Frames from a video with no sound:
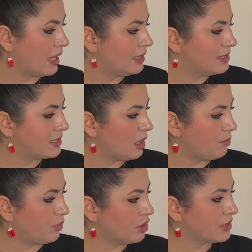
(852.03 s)
some
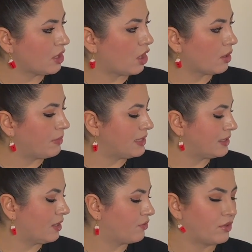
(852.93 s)
books are
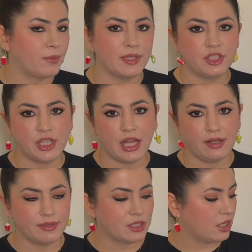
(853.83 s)
missing from the shelves.